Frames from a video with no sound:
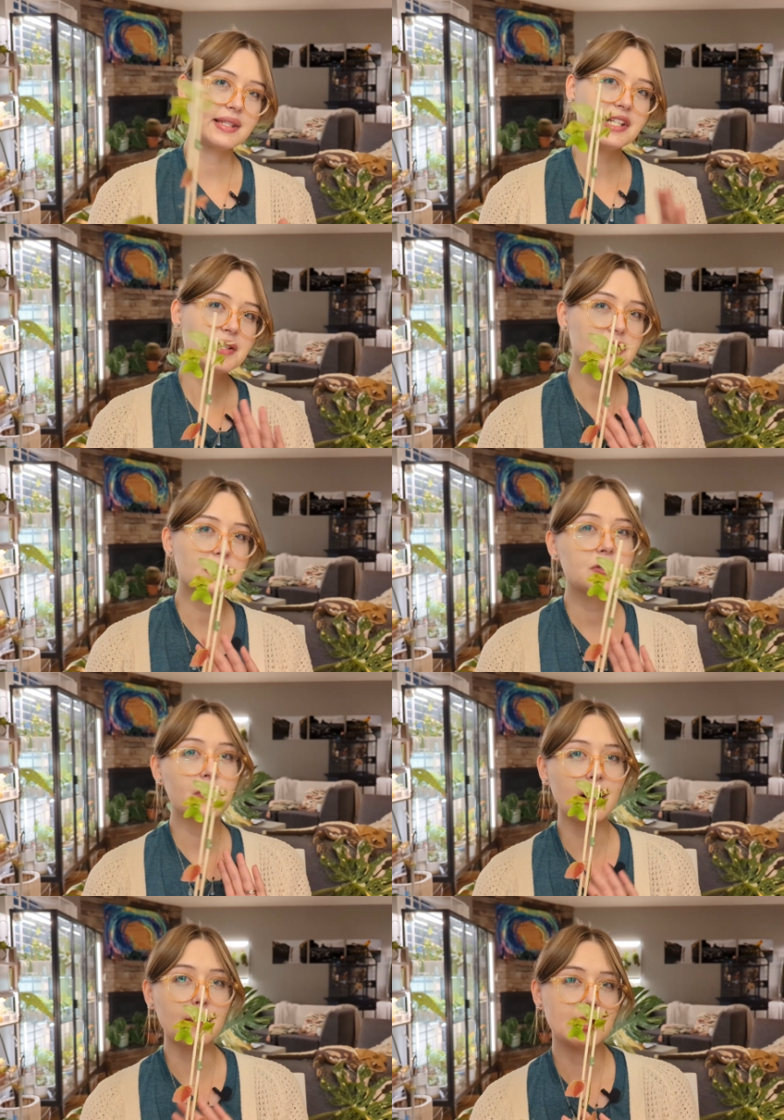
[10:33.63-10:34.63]
stay tuned
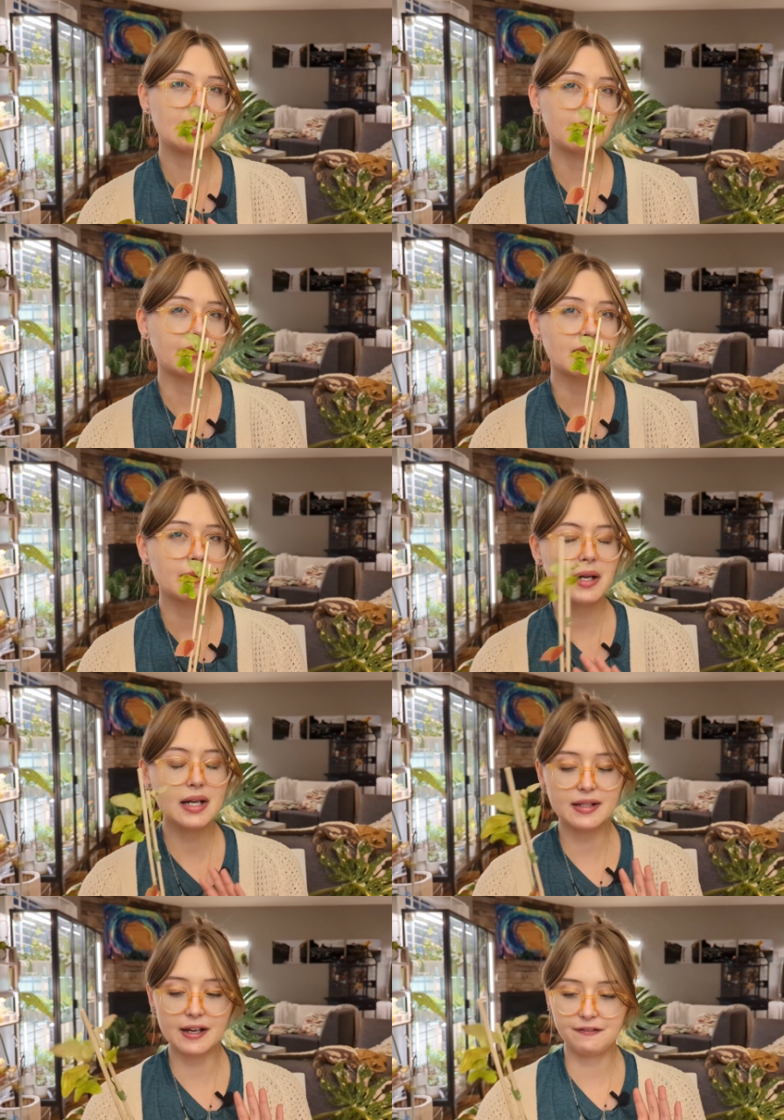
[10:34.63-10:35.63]
for updates on this one
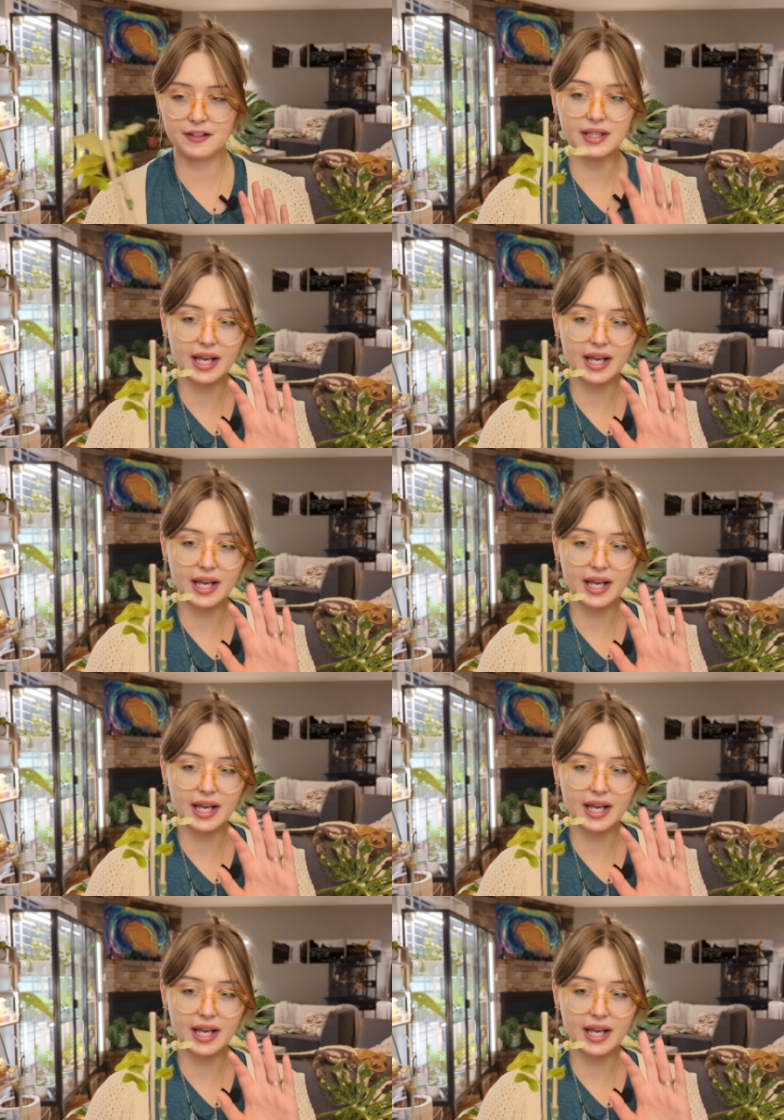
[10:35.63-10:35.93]
because I feel